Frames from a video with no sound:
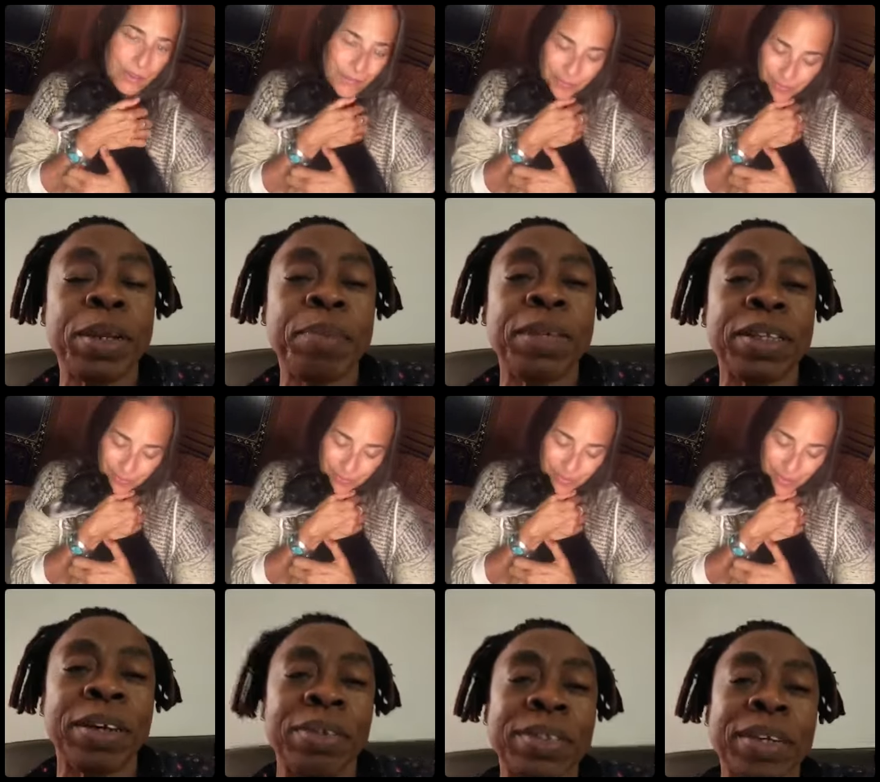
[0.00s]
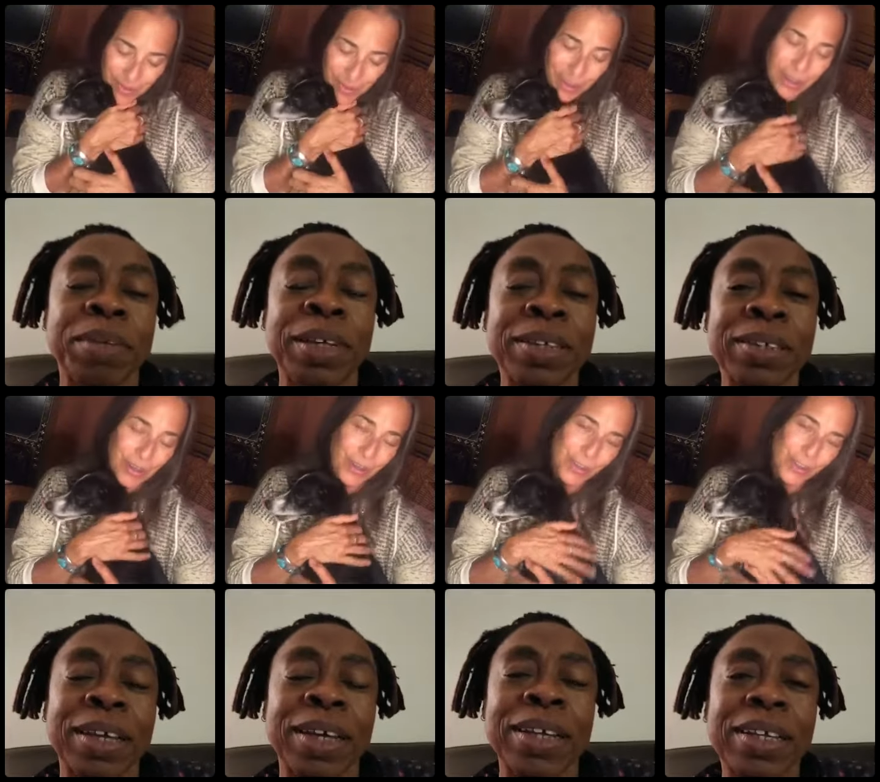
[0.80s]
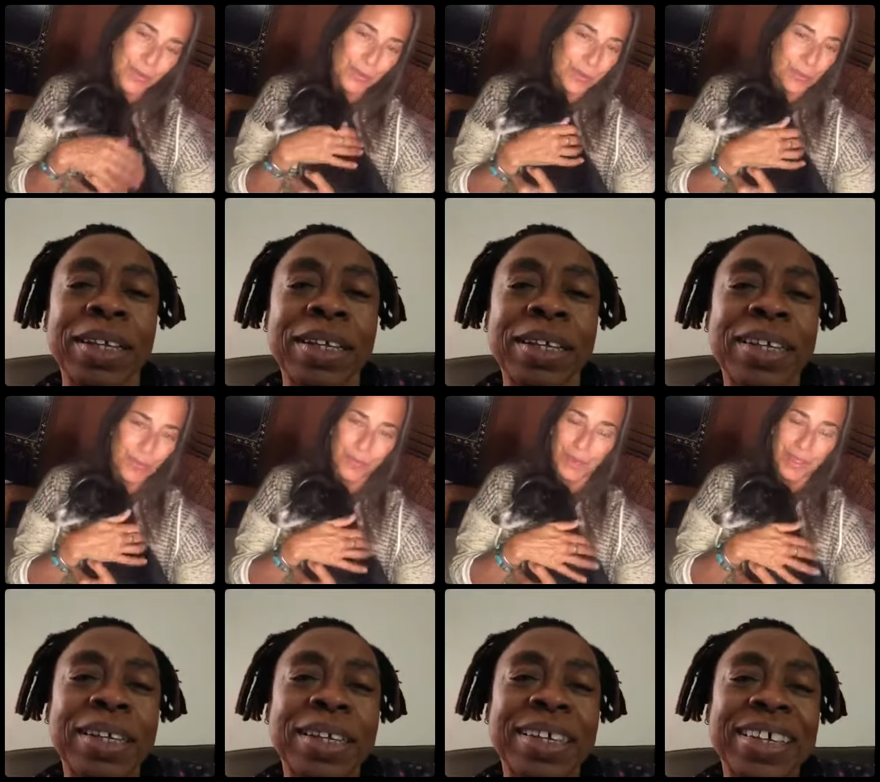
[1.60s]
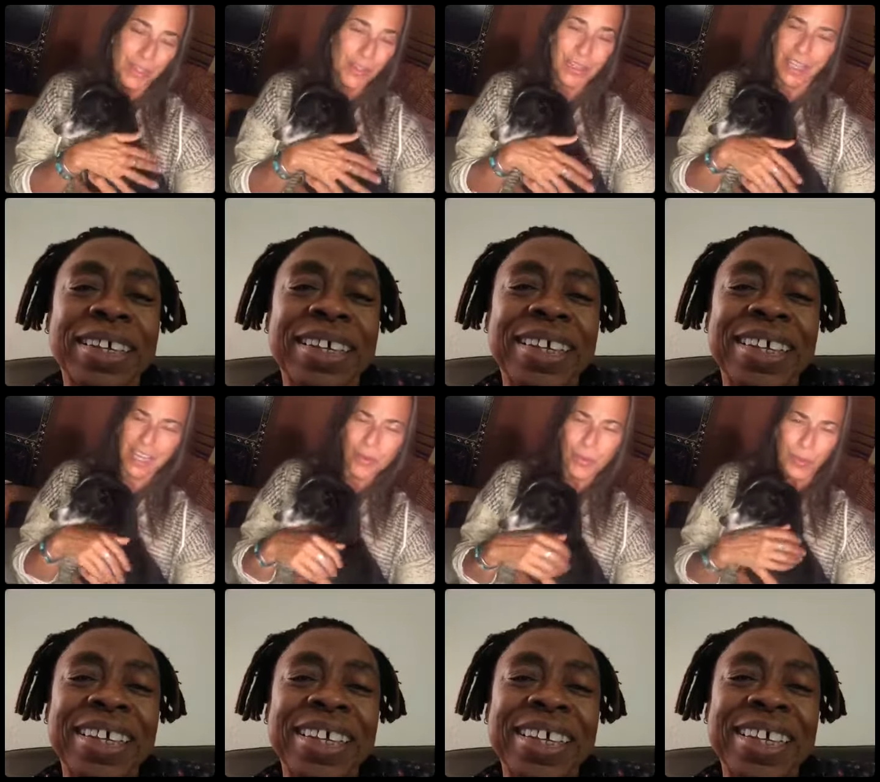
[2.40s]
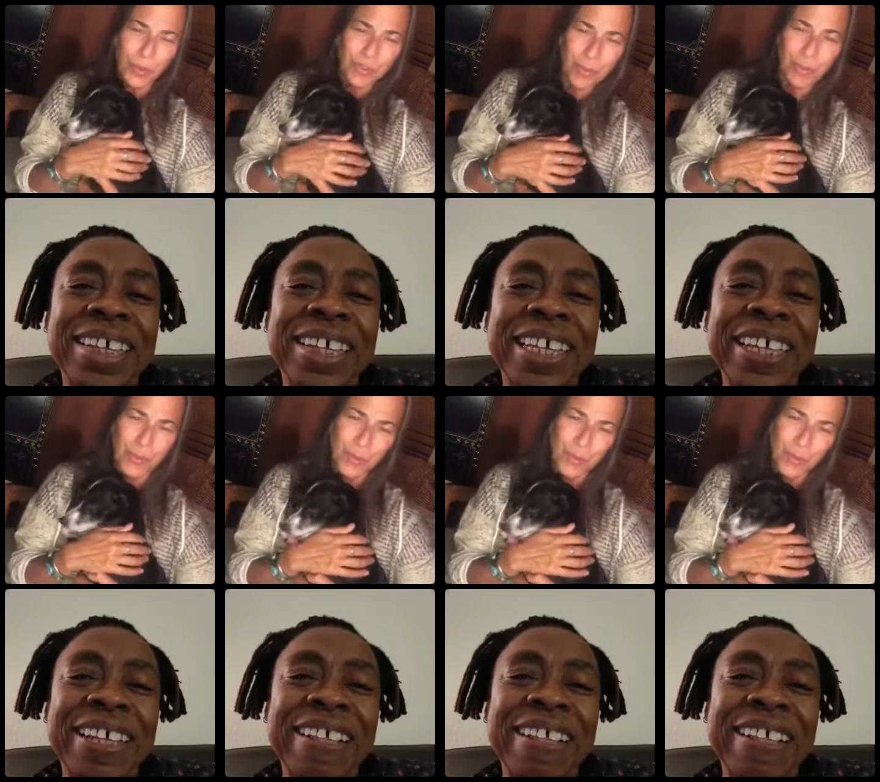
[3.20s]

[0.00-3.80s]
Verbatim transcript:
Speaker 1: to be there with them. I oh, that.
Speaker 2: she was. She kind of rules. The, she